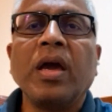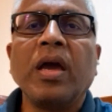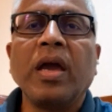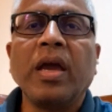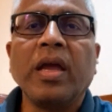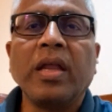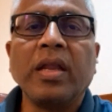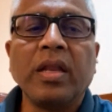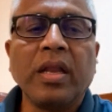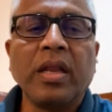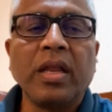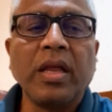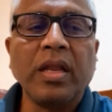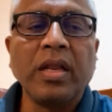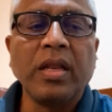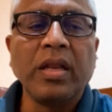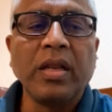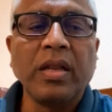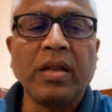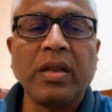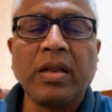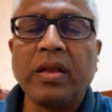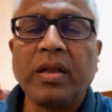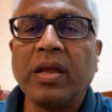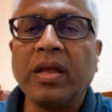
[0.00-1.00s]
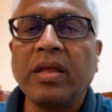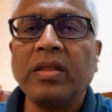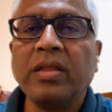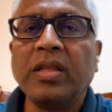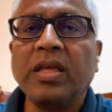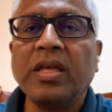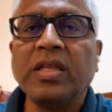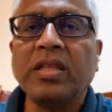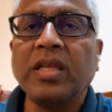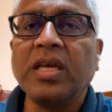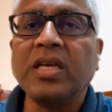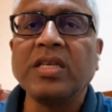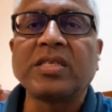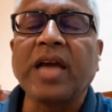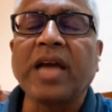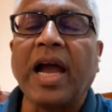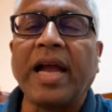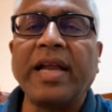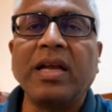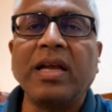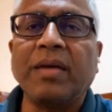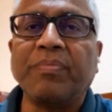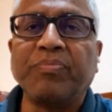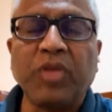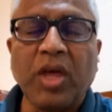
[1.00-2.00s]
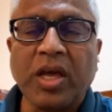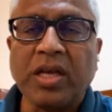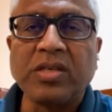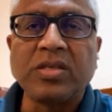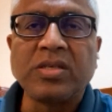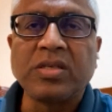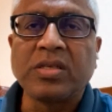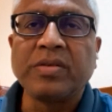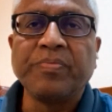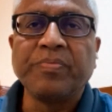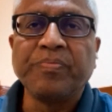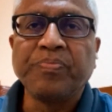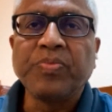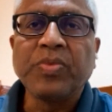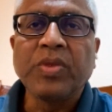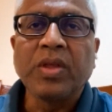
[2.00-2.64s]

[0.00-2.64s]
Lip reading: in these kind of things.